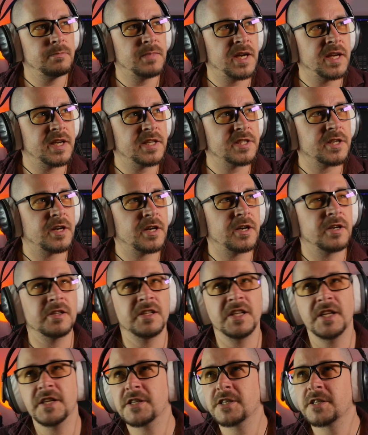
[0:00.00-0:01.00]
mics are
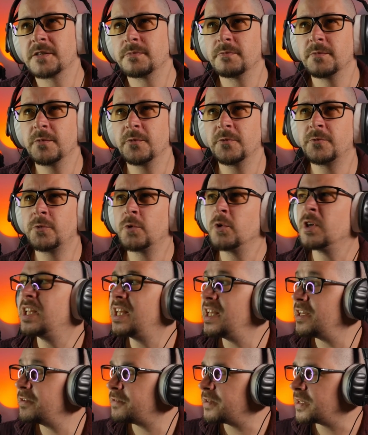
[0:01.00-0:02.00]
less
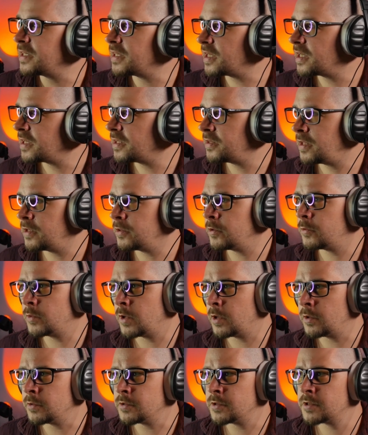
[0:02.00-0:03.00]
forgiving than the
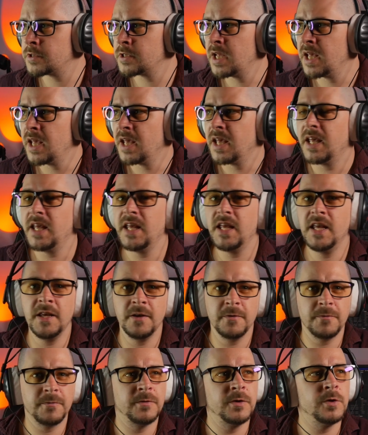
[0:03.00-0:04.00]
Rodes.
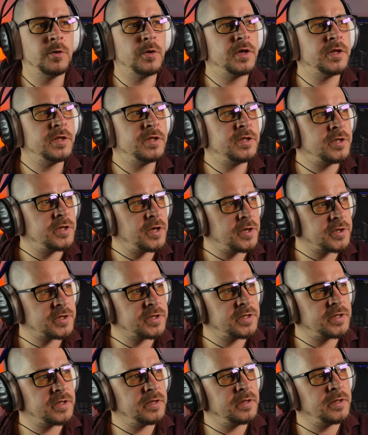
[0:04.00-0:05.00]
If you
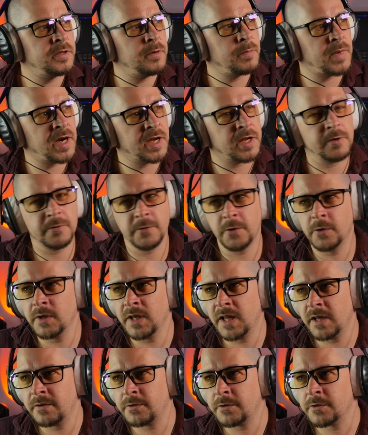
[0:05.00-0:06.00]
adjust the microphone
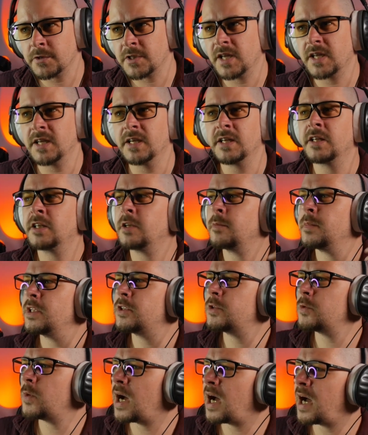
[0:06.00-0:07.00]
levels like a little bit
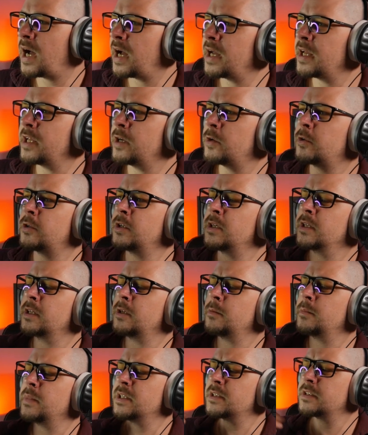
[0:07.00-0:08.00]
too high or a
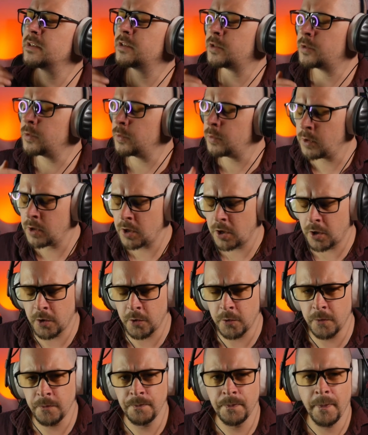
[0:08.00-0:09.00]
little bit too
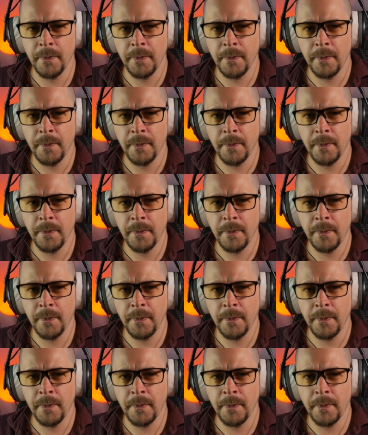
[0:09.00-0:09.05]
low,